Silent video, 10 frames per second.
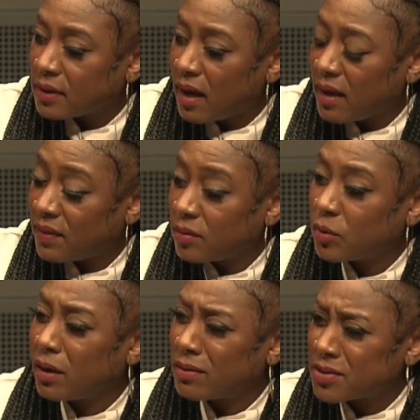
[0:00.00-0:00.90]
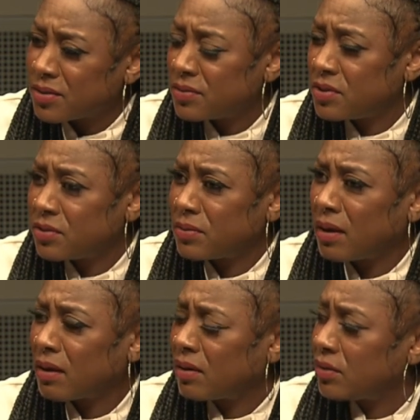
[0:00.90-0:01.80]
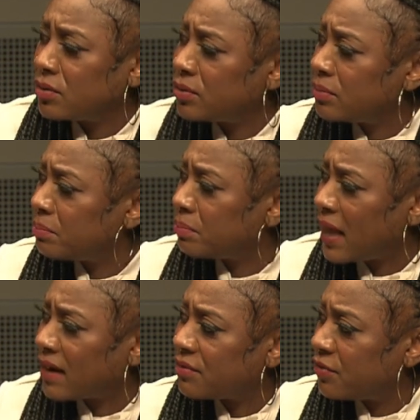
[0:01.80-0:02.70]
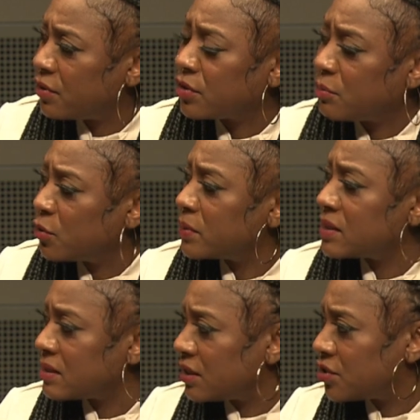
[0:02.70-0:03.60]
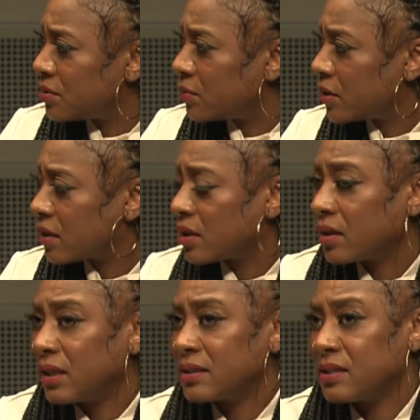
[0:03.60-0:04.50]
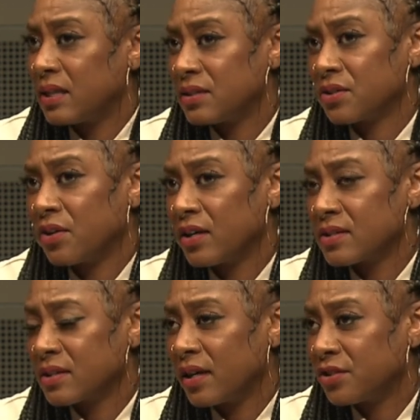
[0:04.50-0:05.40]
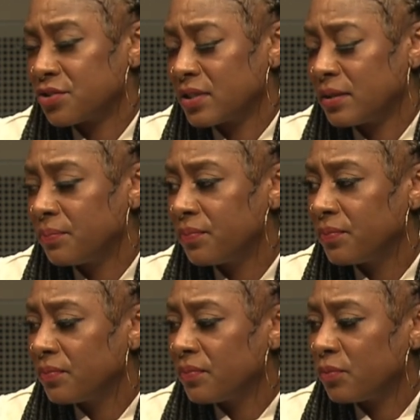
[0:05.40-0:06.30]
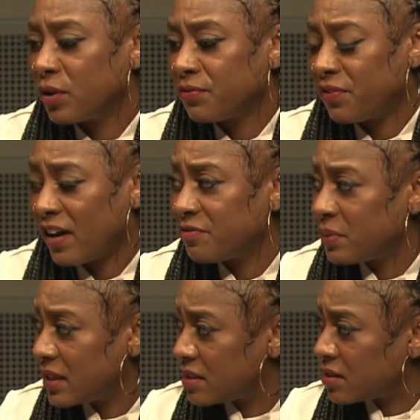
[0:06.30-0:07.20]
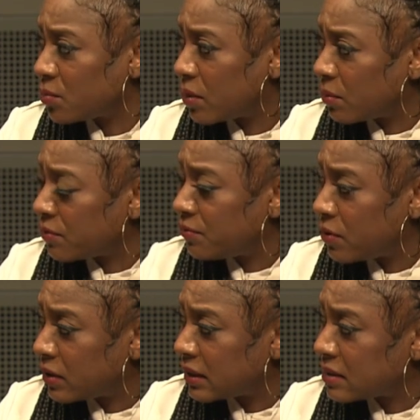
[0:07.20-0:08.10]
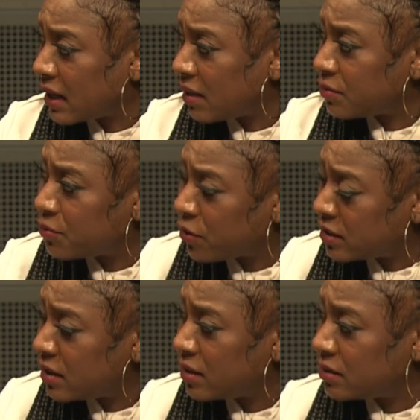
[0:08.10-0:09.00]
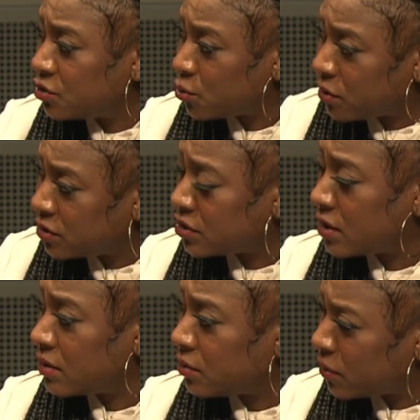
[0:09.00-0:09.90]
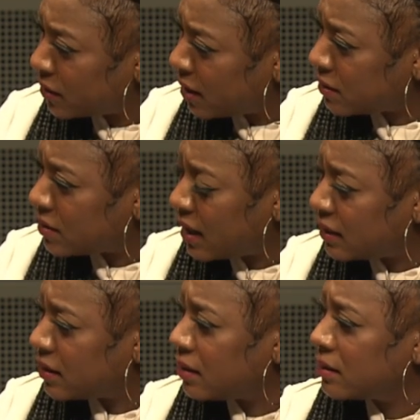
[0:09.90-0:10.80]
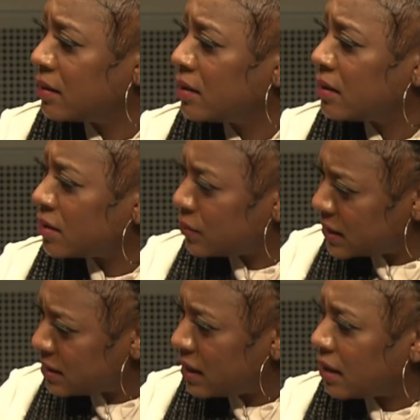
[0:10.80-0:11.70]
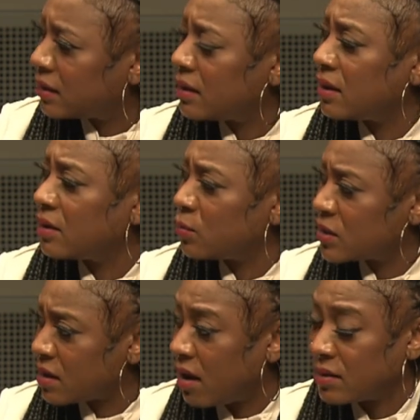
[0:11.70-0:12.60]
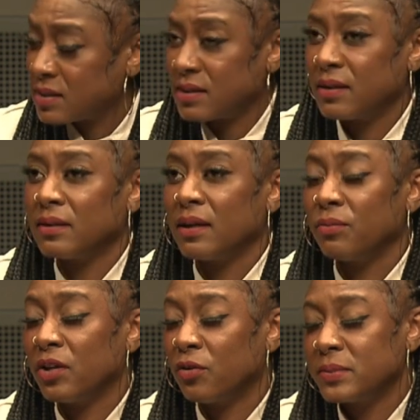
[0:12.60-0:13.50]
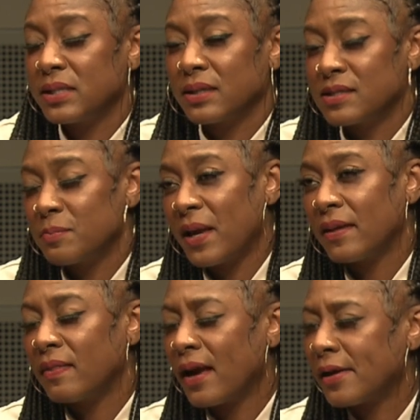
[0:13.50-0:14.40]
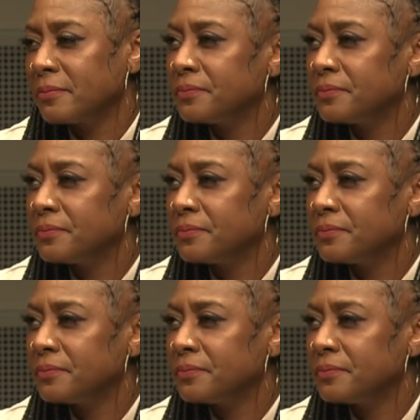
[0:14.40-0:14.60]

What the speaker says: And then we also do our own Black voter mobilization work in states across the country. We have 5 places where we're focused: California, Georgia, North Carolina, Louisiana, and Wisconsin, and we hope to expand that.